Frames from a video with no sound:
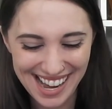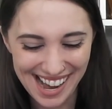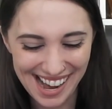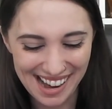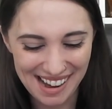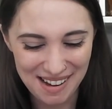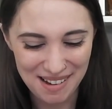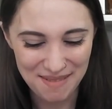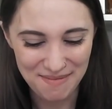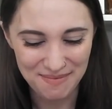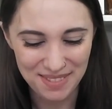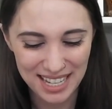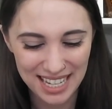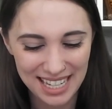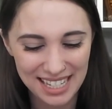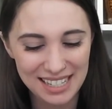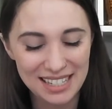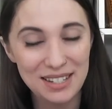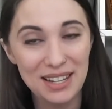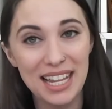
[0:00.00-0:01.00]
um,
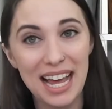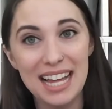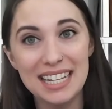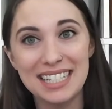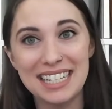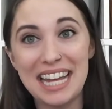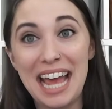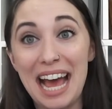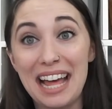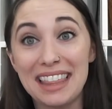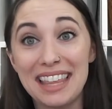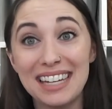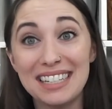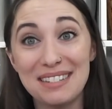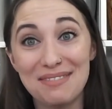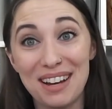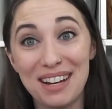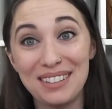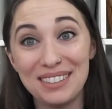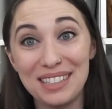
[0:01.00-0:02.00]
so that's
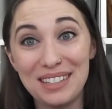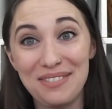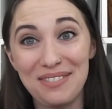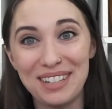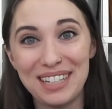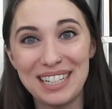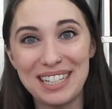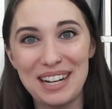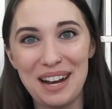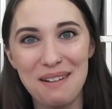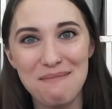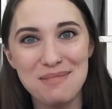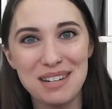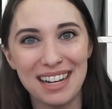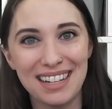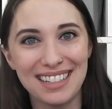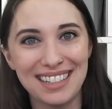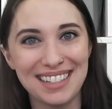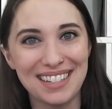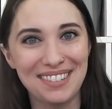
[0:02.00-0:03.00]
that's my only finished
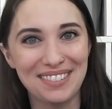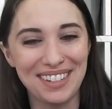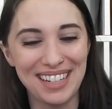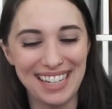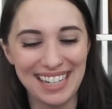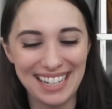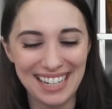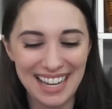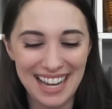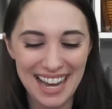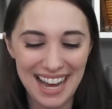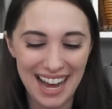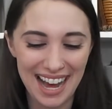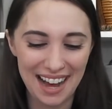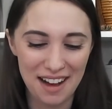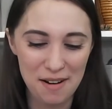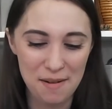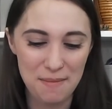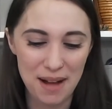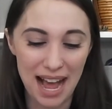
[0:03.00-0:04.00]
object this week.
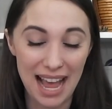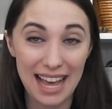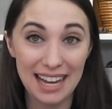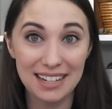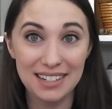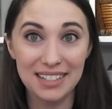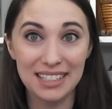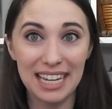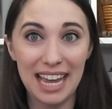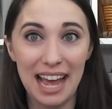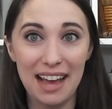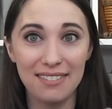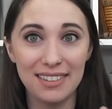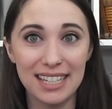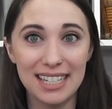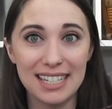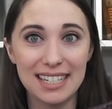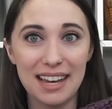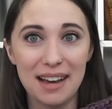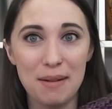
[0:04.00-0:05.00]
Um, I actually have
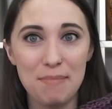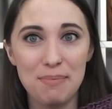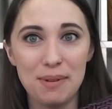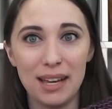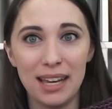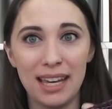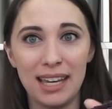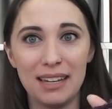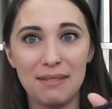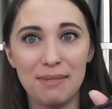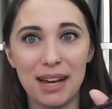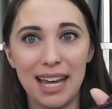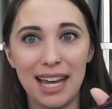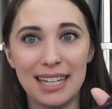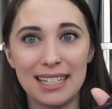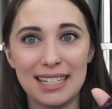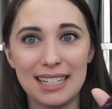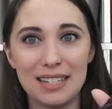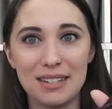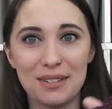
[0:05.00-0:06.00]
these up in my
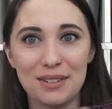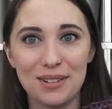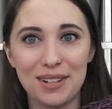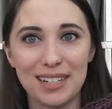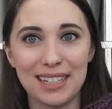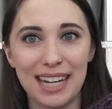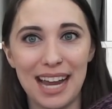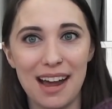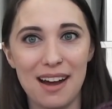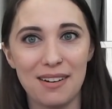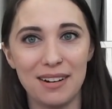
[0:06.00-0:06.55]
Etsy store now